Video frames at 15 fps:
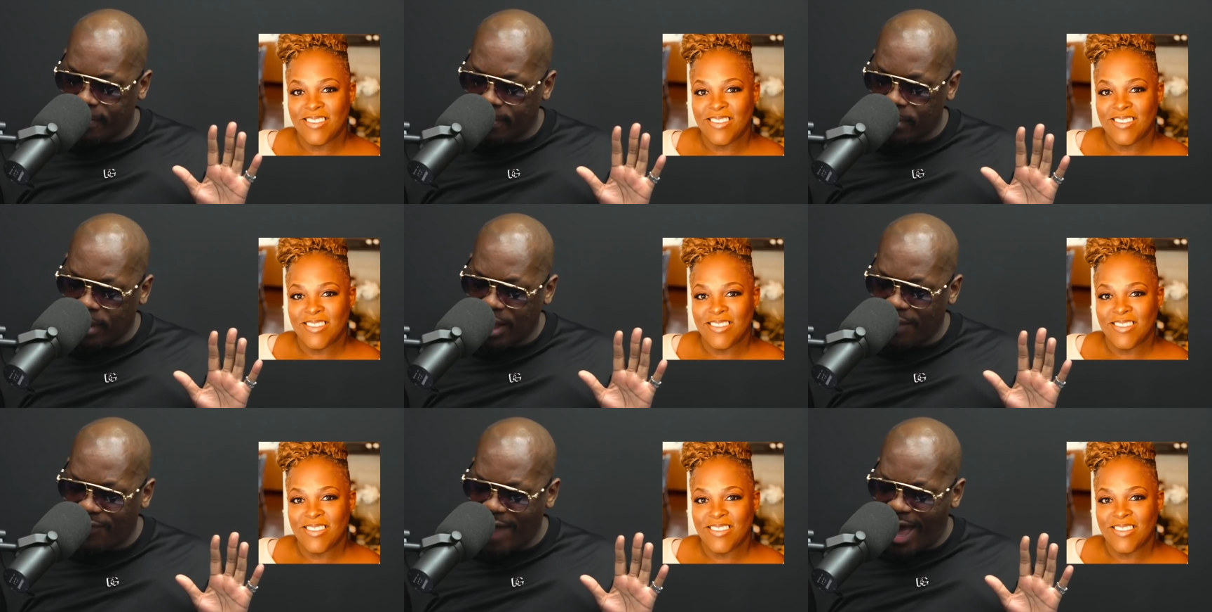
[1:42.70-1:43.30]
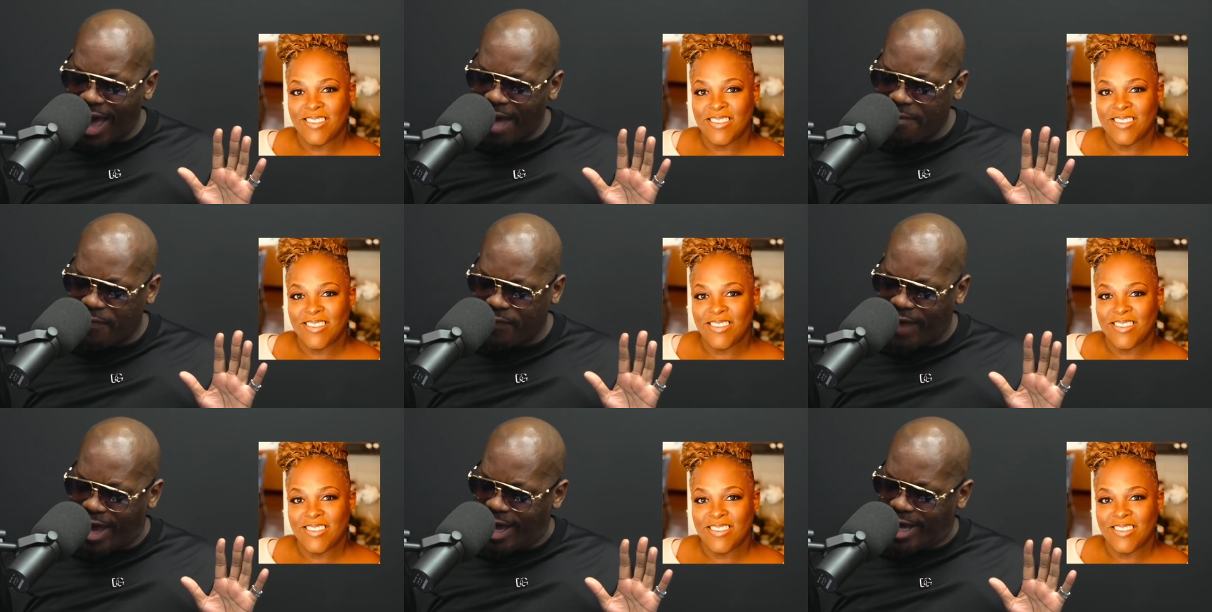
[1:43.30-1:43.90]
Speaker 1: if I
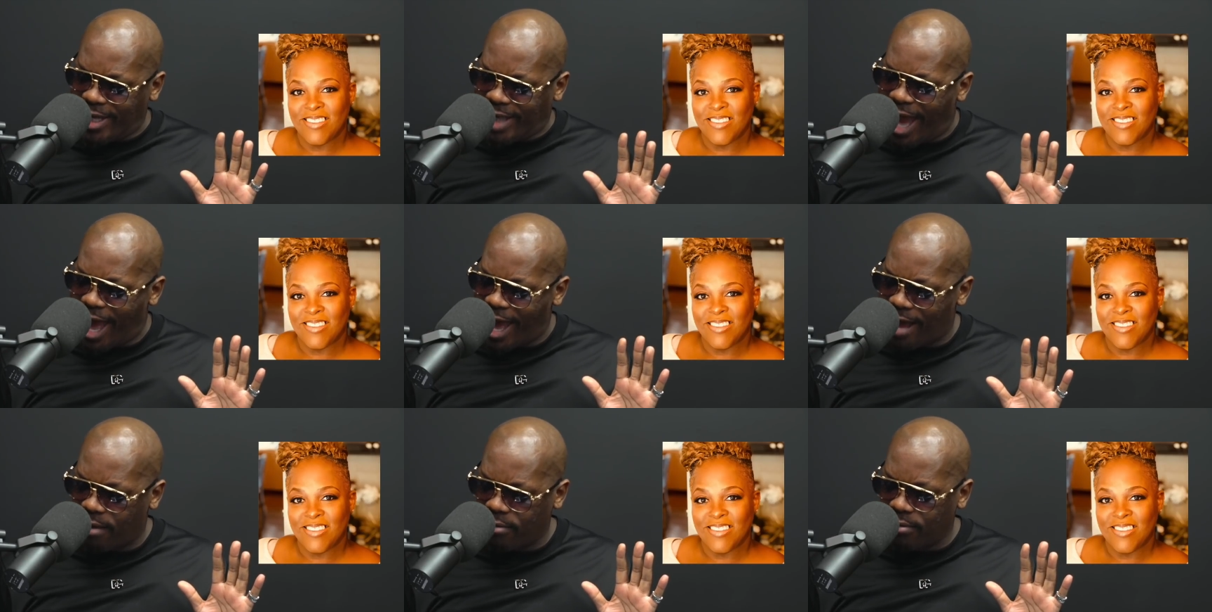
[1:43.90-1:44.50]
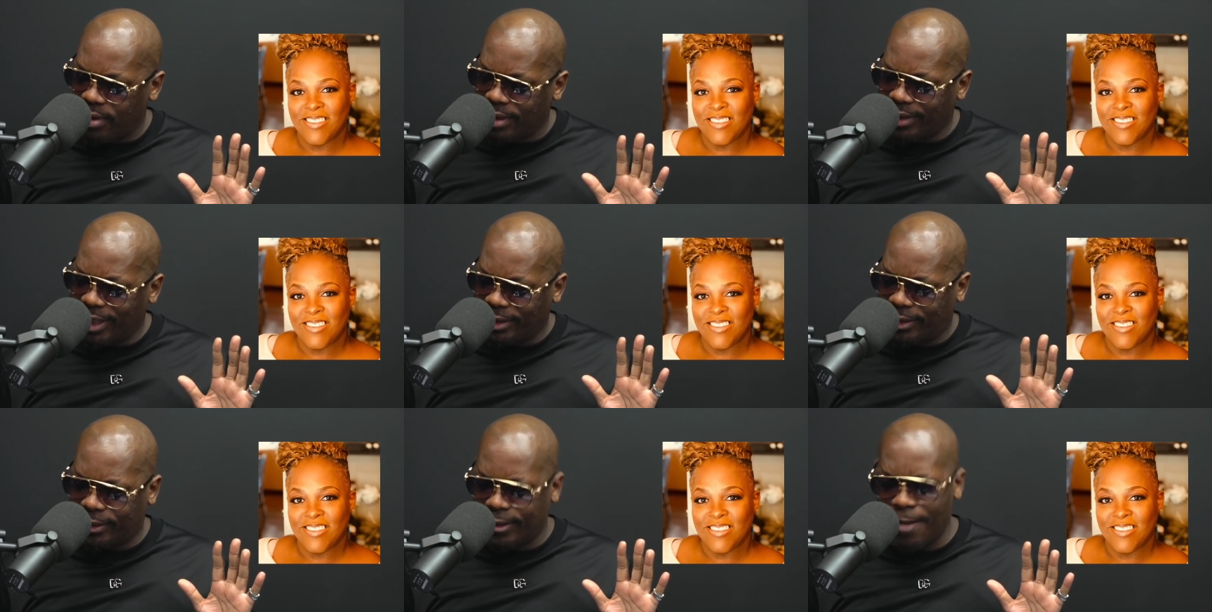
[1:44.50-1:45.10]
find out that
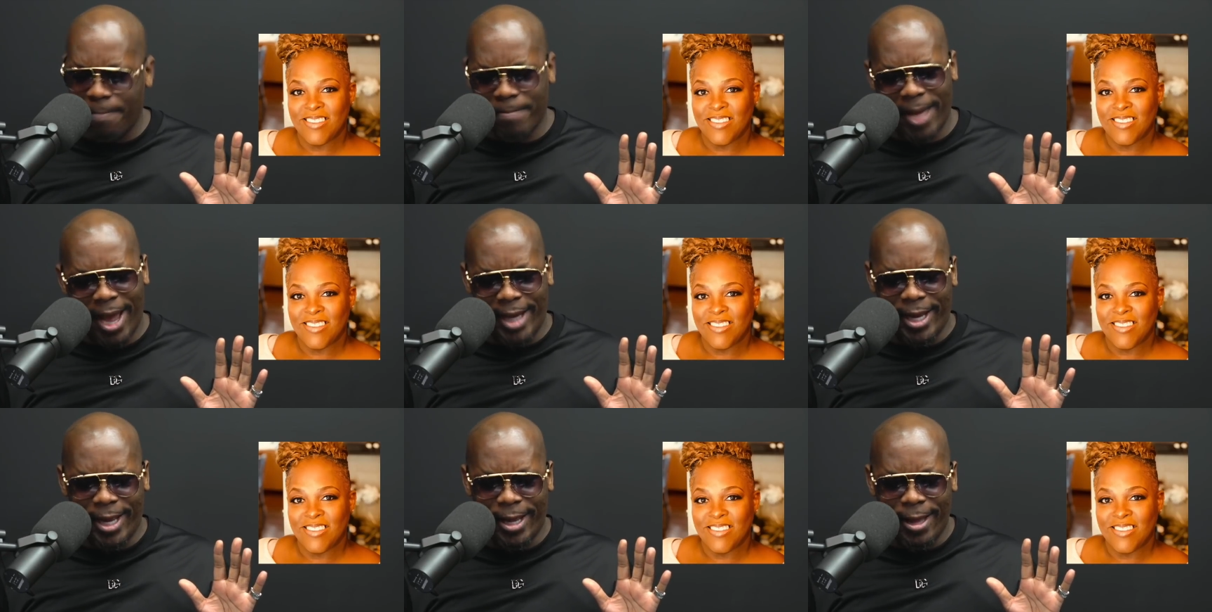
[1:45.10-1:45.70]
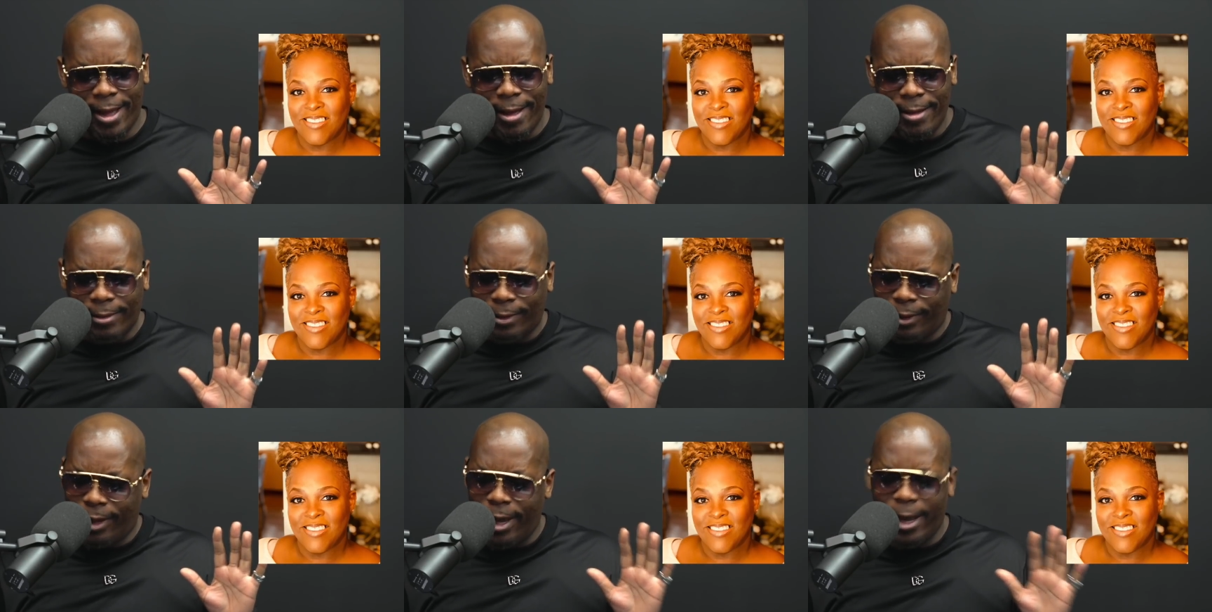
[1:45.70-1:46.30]
somebody
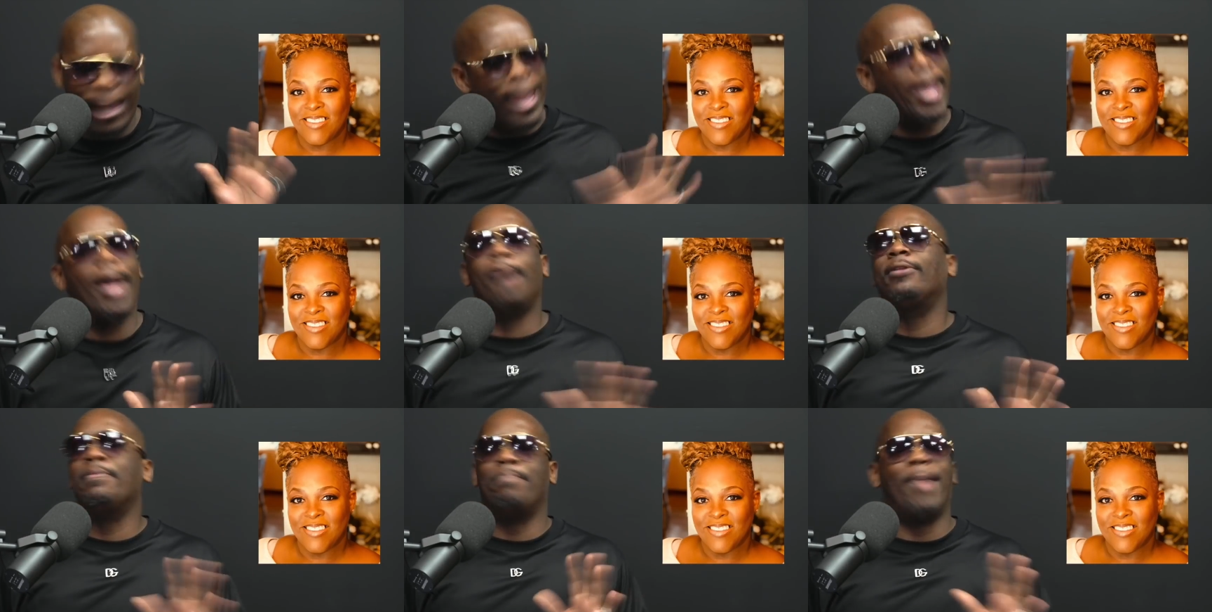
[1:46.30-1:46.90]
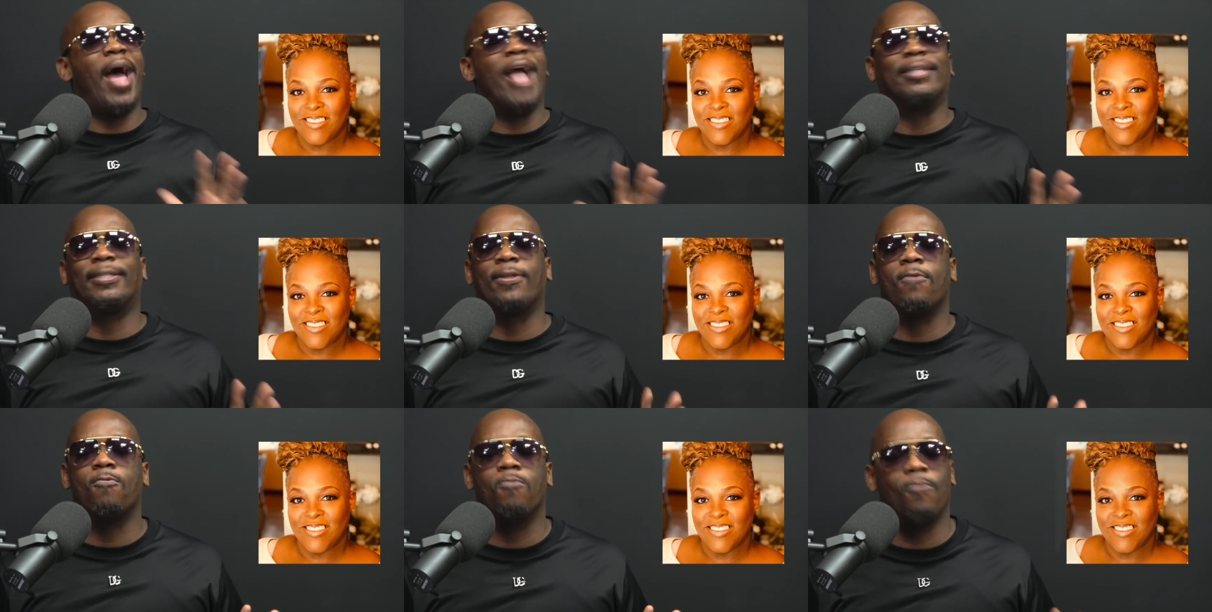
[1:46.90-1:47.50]
killed my
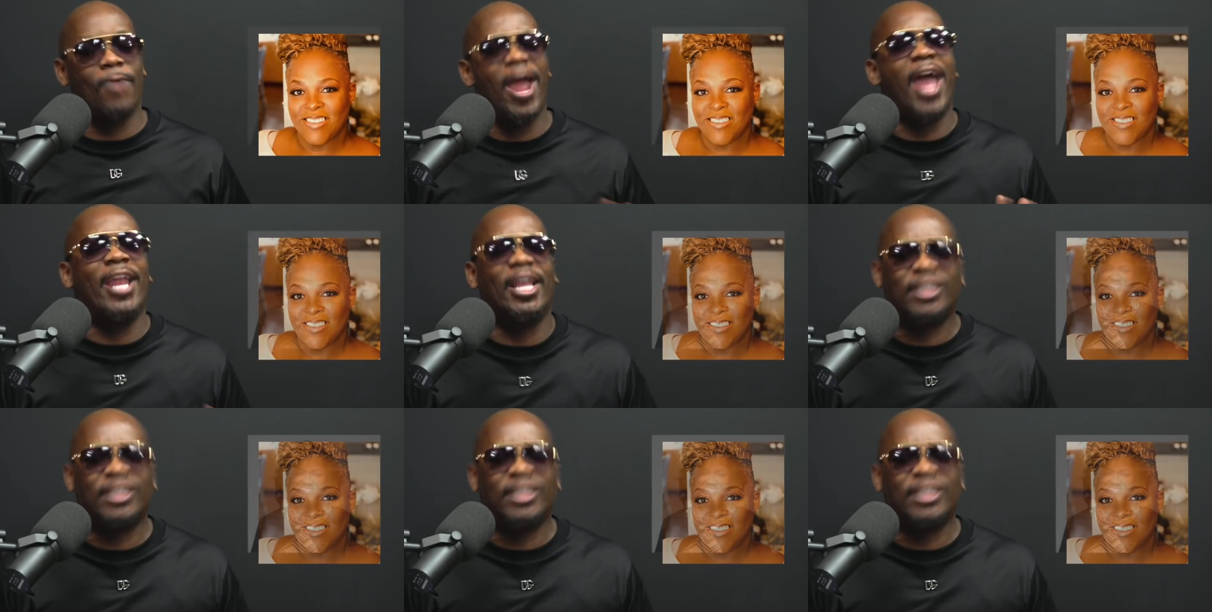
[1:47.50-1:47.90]
Duranice